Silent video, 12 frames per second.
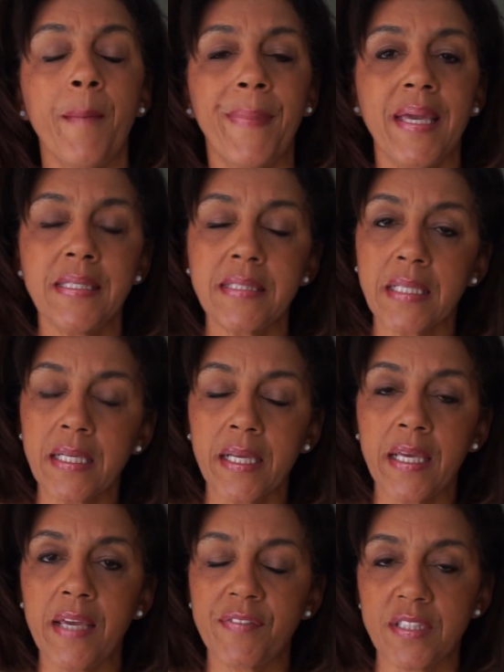
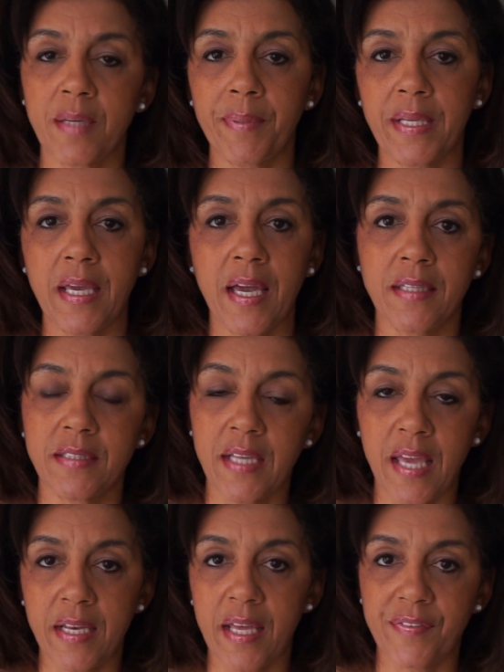Basically, if somebody has an
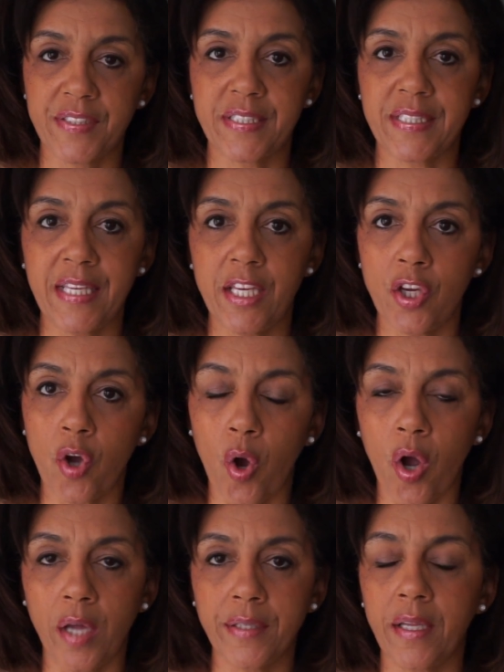NFC
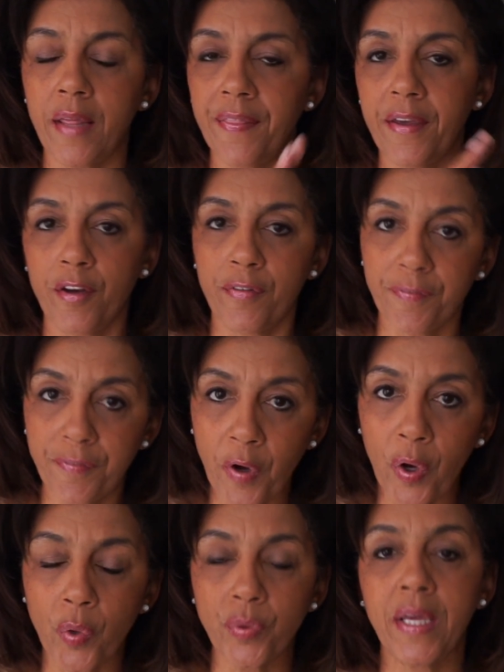on their
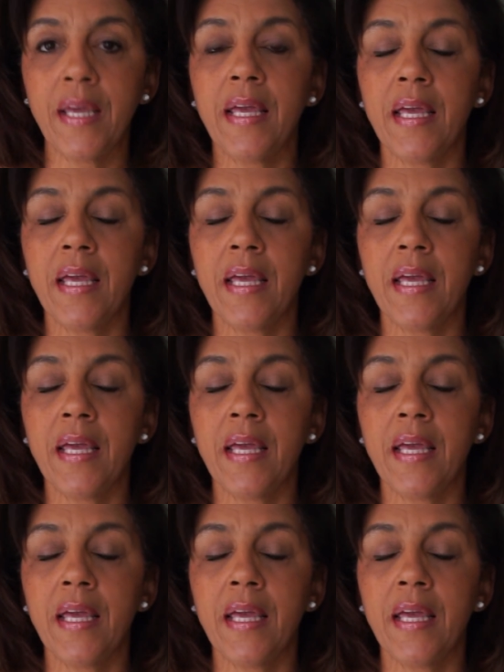phone,